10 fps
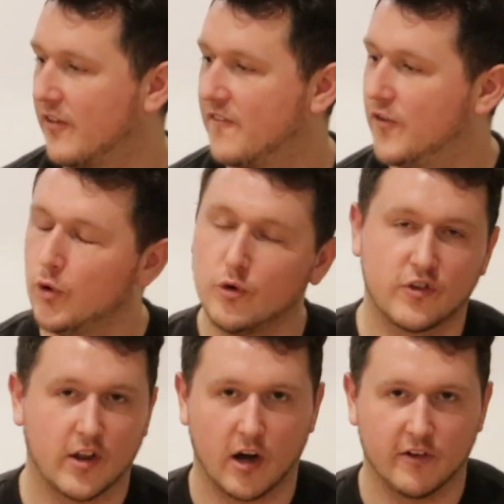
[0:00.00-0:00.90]
the
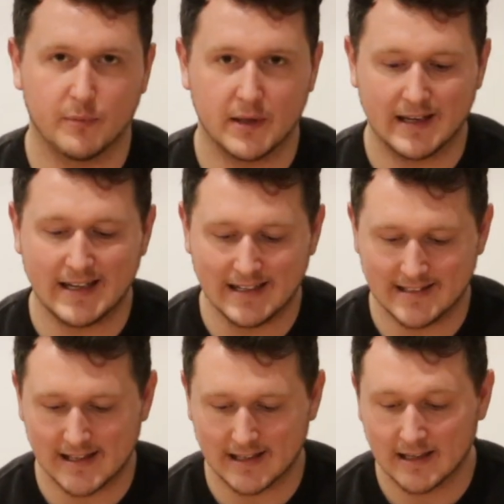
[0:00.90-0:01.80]
foods that I've been
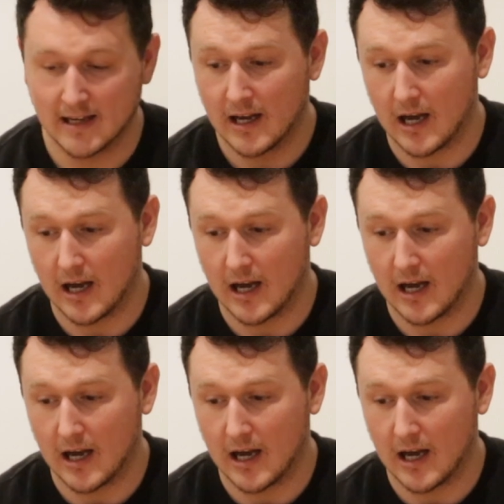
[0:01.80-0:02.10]
eating,